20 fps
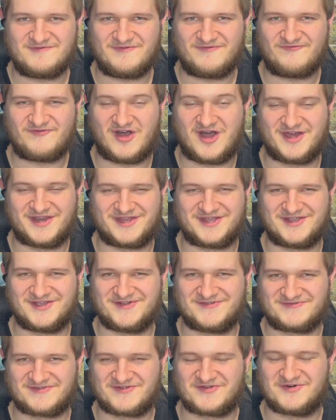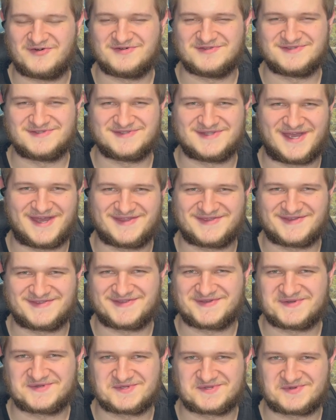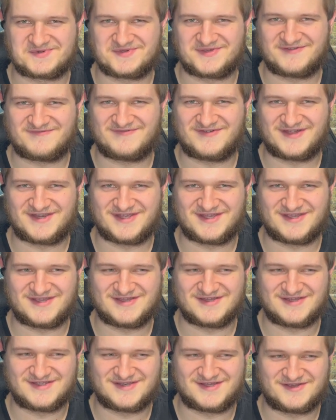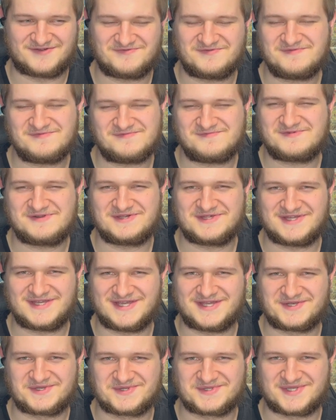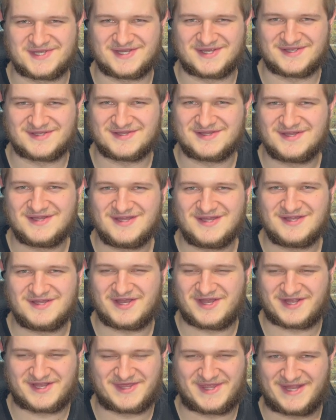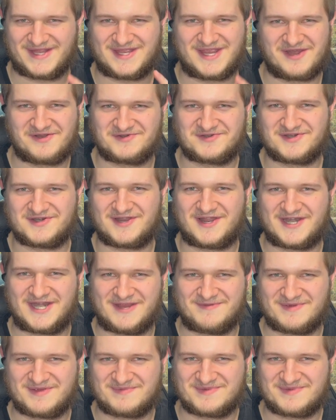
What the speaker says: fawning over Holden. I thought that was really funny and really interesting, like character dynamic